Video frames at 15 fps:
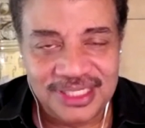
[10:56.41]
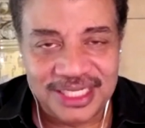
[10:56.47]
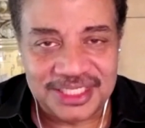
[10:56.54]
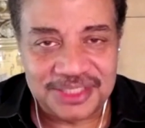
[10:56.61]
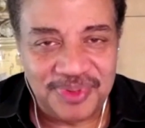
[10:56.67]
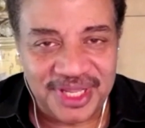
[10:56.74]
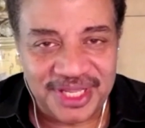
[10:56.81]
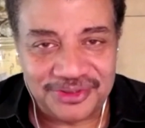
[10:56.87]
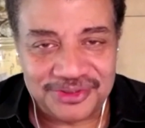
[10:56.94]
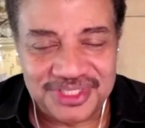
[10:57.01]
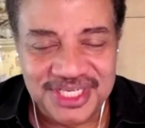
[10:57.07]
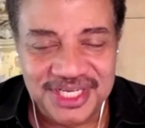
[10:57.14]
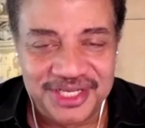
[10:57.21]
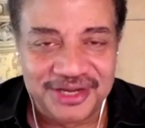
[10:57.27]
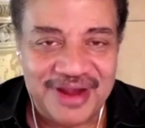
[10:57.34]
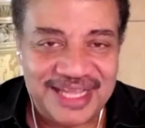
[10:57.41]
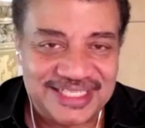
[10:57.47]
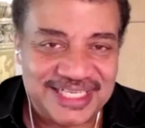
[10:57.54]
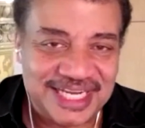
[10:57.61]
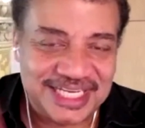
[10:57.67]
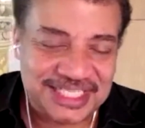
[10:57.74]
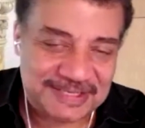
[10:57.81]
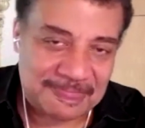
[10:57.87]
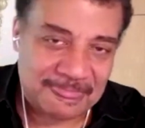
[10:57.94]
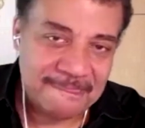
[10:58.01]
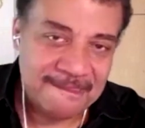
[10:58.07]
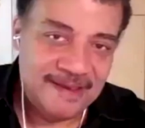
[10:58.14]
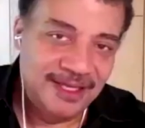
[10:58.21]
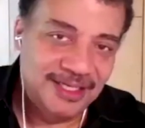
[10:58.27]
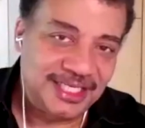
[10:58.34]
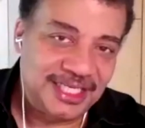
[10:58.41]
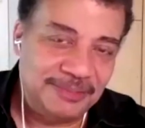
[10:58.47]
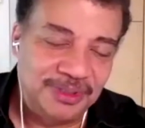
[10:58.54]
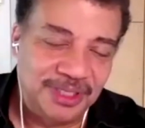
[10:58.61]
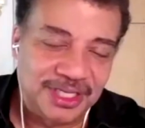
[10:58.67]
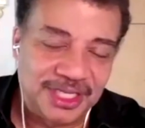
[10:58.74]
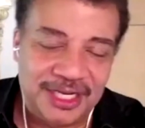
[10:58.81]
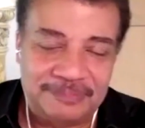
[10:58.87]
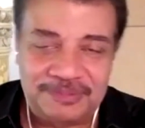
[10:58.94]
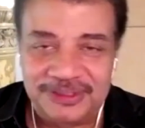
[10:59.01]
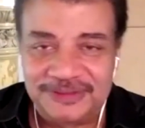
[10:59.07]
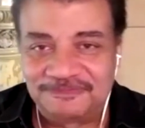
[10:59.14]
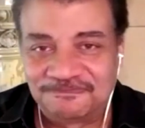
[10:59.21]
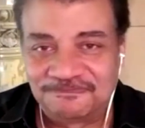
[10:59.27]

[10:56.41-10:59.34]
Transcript: Explainers. Neil deGrasse Tyson. Keep looking up.